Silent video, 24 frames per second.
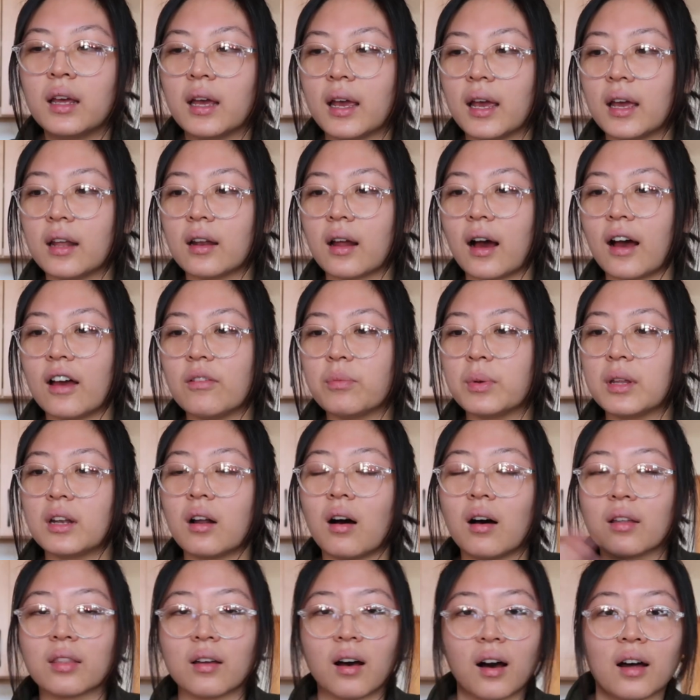and I've been
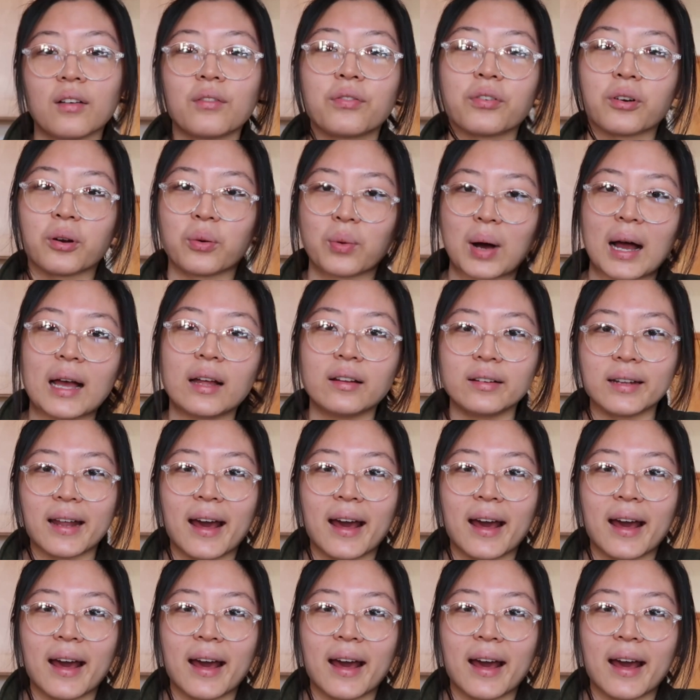on the hunt for a while